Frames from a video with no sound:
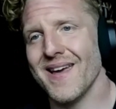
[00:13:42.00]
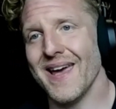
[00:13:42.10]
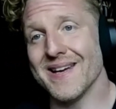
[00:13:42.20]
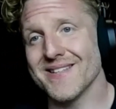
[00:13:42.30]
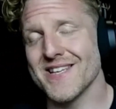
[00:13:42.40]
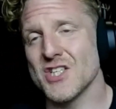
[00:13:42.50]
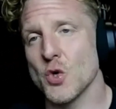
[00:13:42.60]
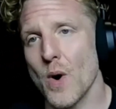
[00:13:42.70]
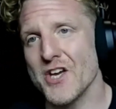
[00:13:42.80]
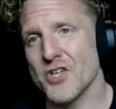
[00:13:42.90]
in a
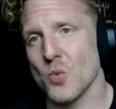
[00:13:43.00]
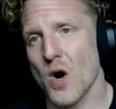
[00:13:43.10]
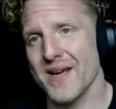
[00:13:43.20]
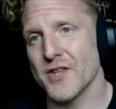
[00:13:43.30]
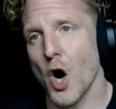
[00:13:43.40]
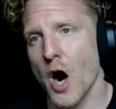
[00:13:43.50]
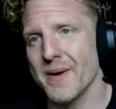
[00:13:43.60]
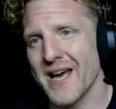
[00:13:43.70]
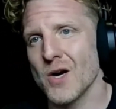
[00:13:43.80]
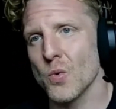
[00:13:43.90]
situation where the arm
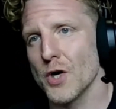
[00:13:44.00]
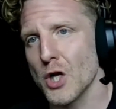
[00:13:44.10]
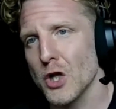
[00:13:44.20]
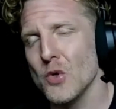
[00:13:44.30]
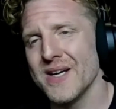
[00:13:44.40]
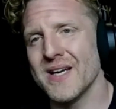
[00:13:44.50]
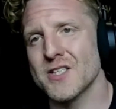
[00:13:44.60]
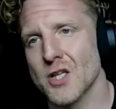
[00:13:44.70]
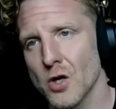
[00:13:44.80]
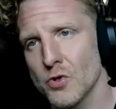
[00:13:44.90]
and head were included in his
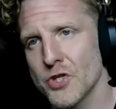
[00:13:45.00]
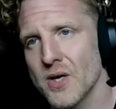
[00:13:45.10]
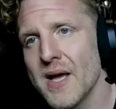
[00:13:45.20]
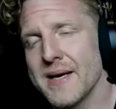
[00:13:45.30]
closure.